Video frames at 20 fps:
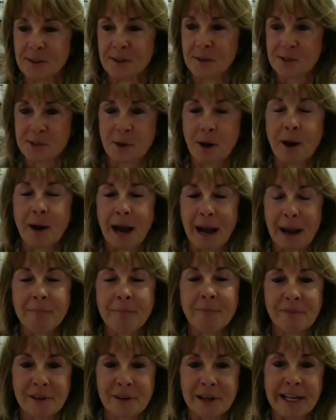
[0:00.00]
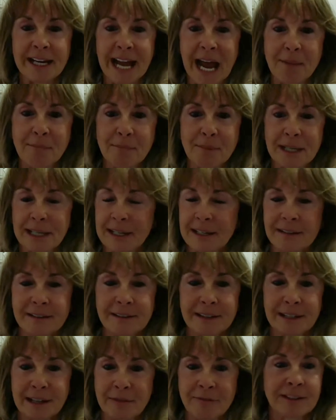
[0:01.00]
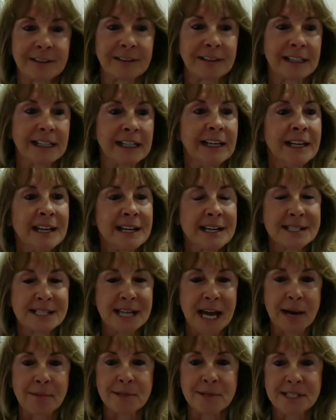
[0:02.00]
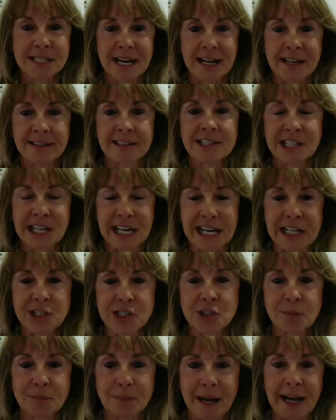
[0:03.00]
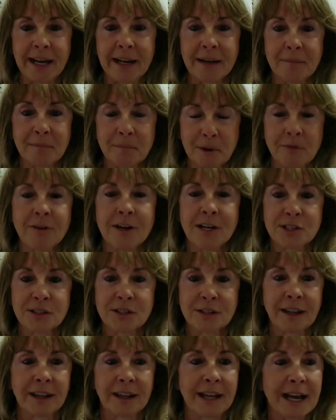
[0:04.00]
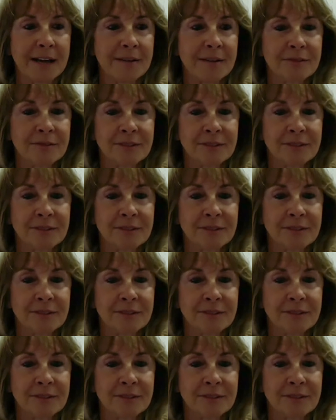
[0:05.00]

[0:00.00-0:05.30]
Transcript: So I'm very happy. Definitely, CyberSight changed my professional life.